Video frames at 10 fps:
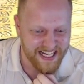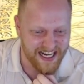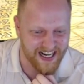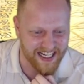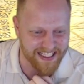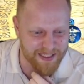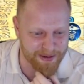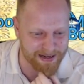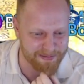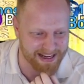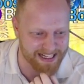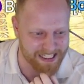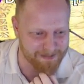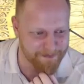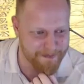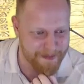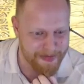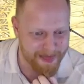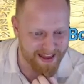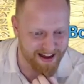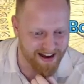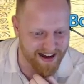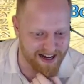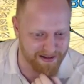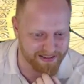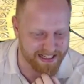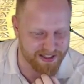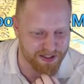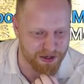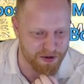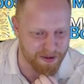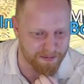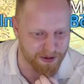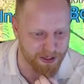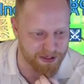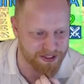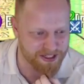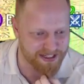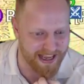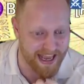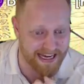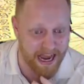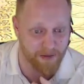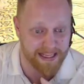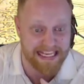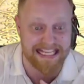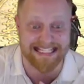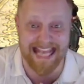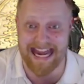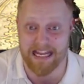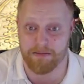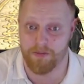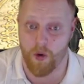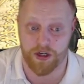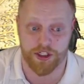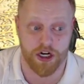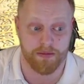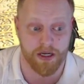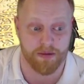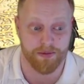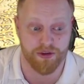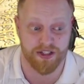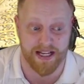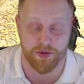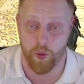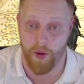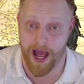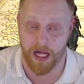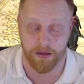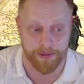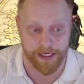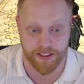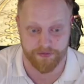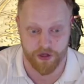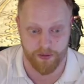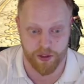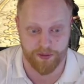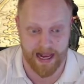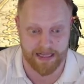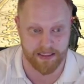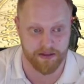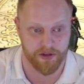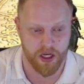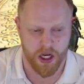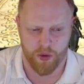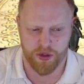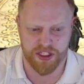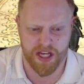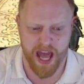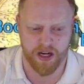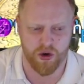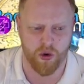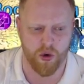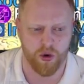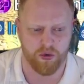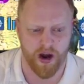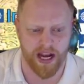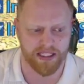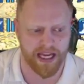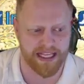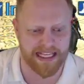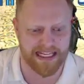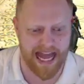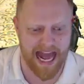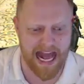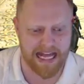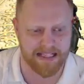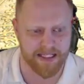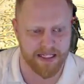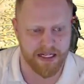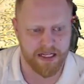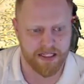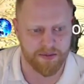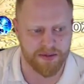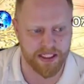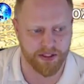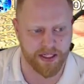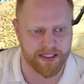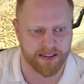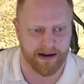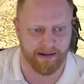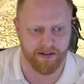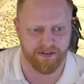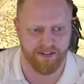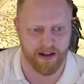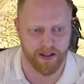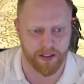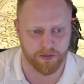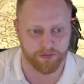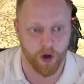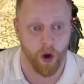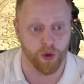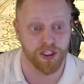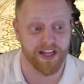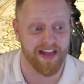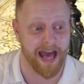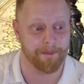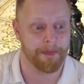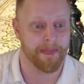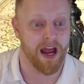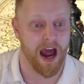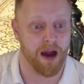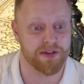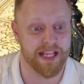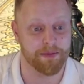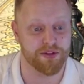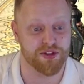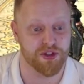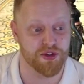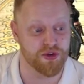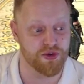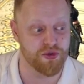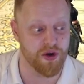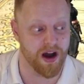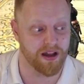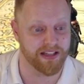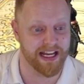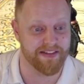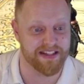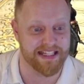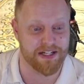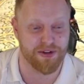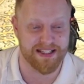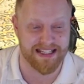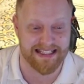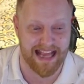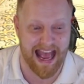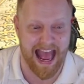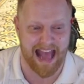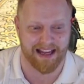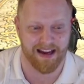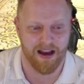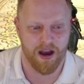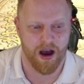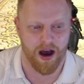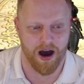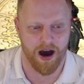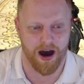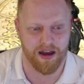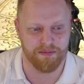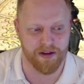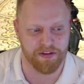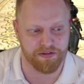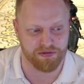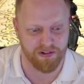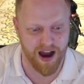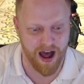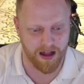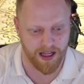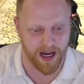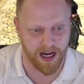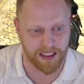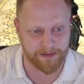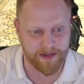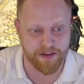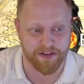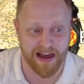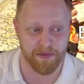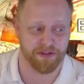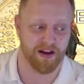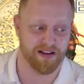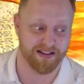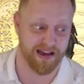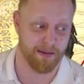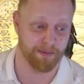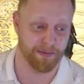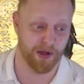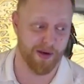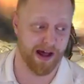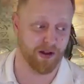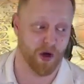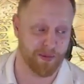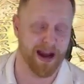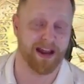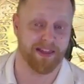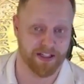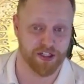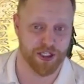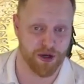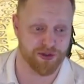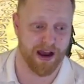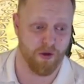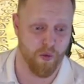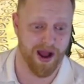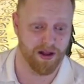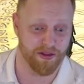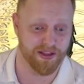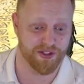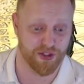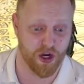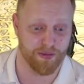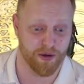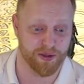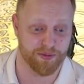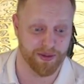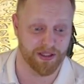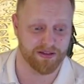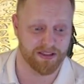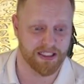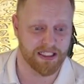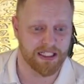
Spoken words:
All right, let's pick him back up. Let's do a boost. And now he's getting more turn meter boost as well because of Tomo's passive, which is kind of cool, right? Like, it has some serious inherent value. Oh, look at that. I was able to land the decreased attack on Mithrala. Either that Mithrala is not built well, or that just shows how well this Tomo is built.